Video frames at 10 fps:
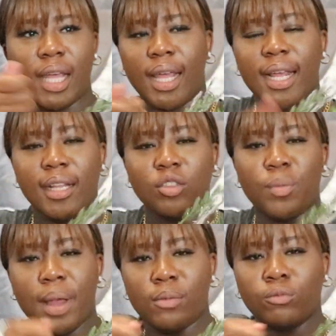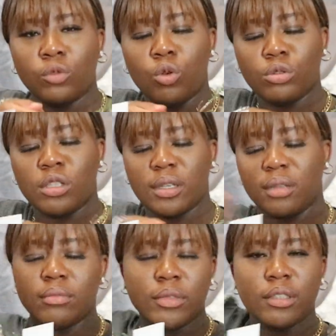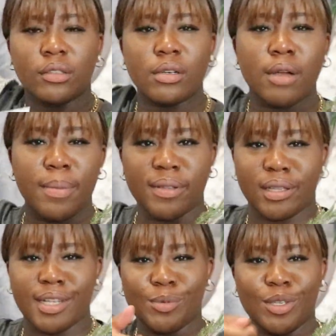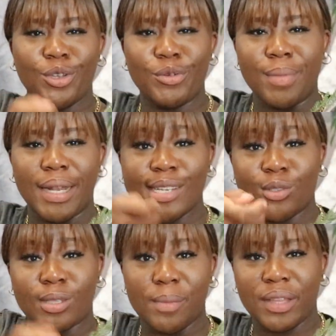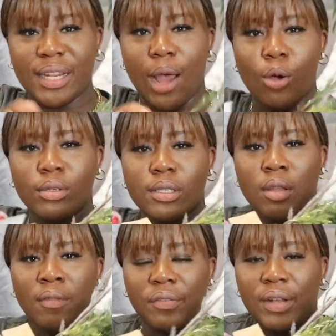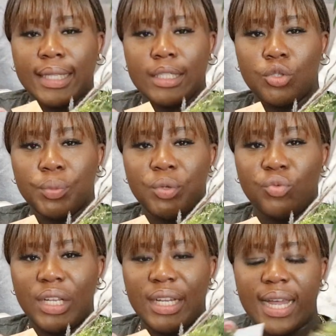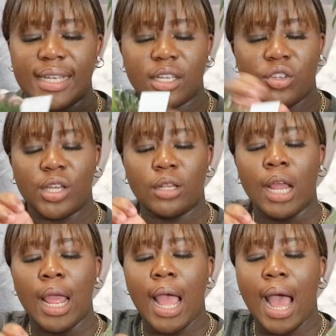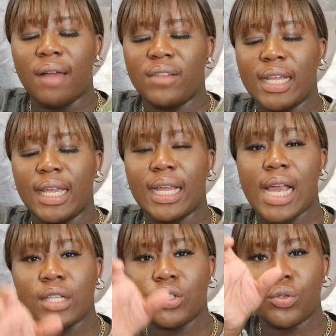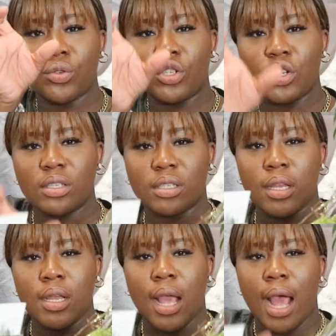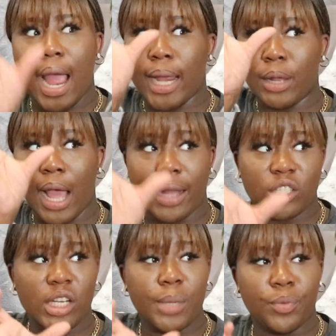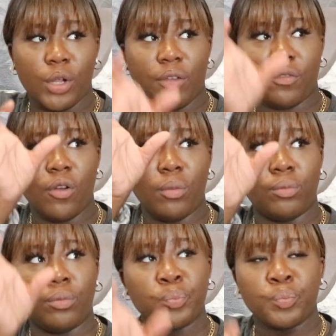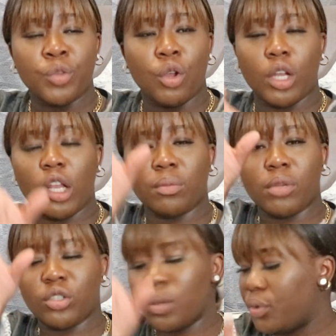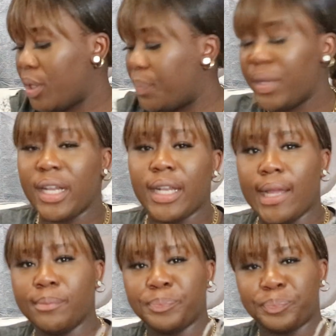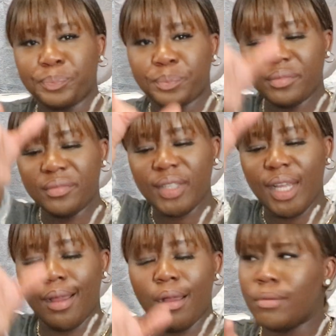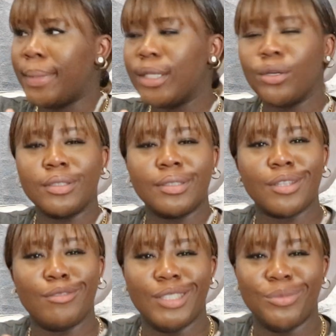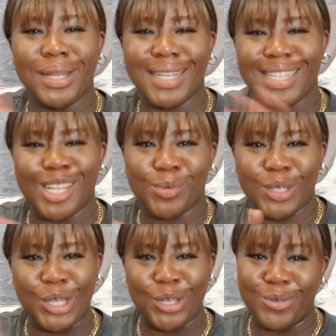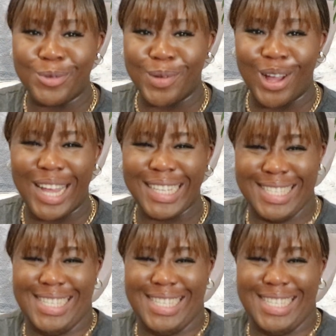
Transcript: here to my own hood oh i am been speaking speaking but there's something that old stuff i feel like this would be really nice that so you can have like a candle just i actually bought it from killing Shop, b and m oh my god sorry when i start speaking yoruba